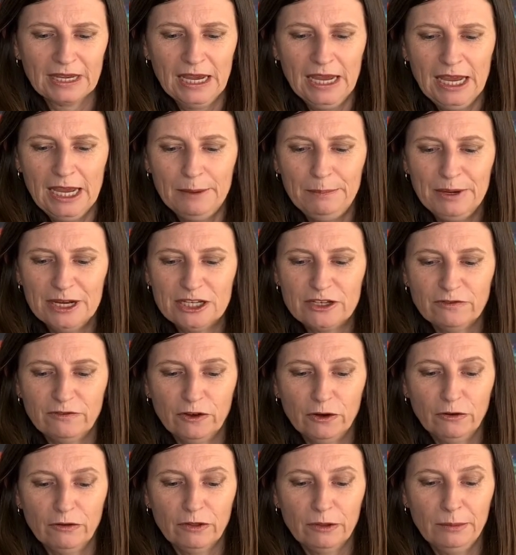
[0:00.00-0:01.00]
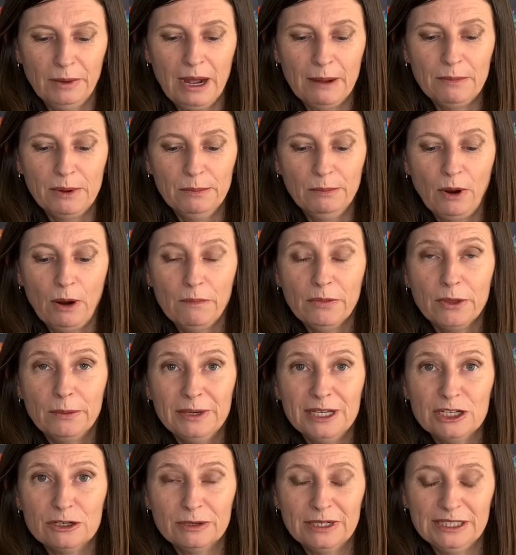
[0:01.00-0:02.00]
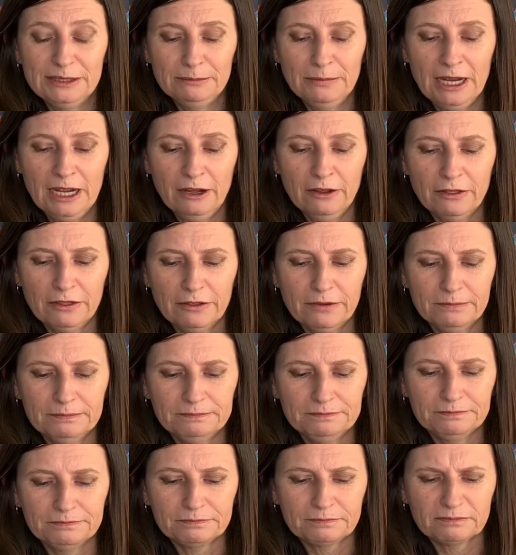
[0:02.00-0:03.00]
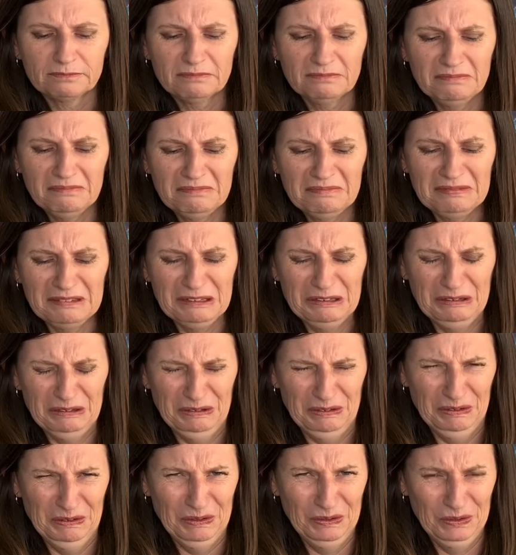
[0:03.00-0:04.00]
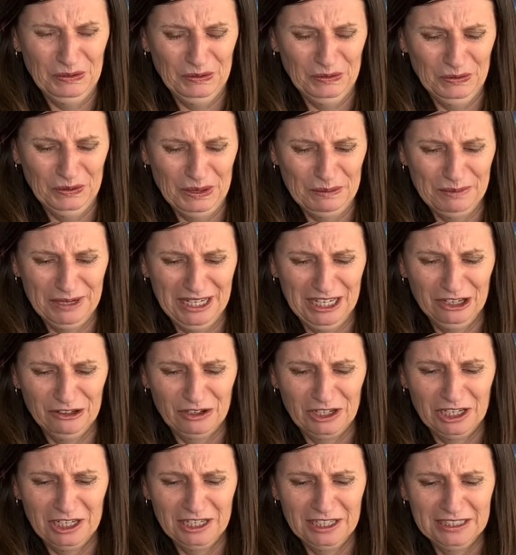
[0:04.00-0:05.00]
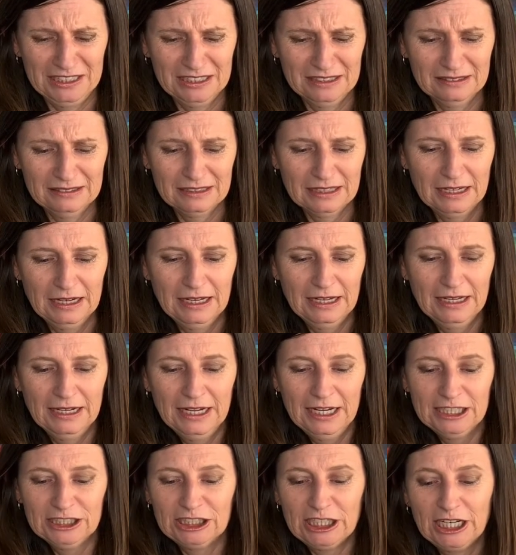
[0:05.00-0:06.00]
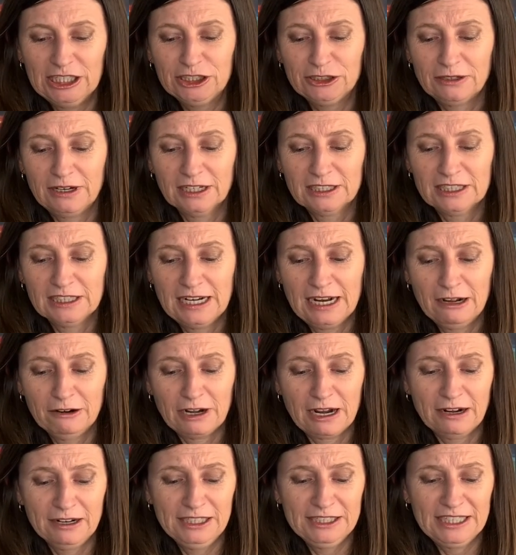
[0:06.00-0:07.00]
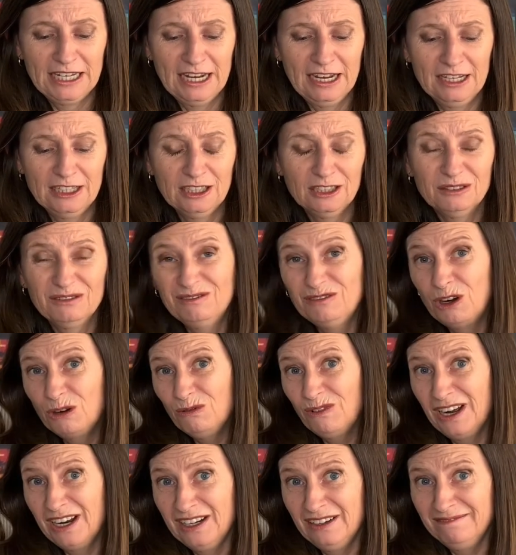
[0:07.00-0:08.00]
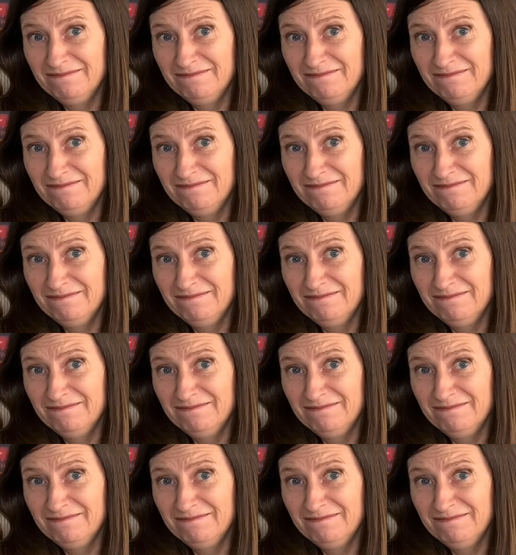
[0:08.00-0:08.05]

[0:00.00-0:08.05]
He picked a few of them up and popped them into his mouth. "Ew," Ebony cried. Jay shrugged and held out his hand. "Want one?"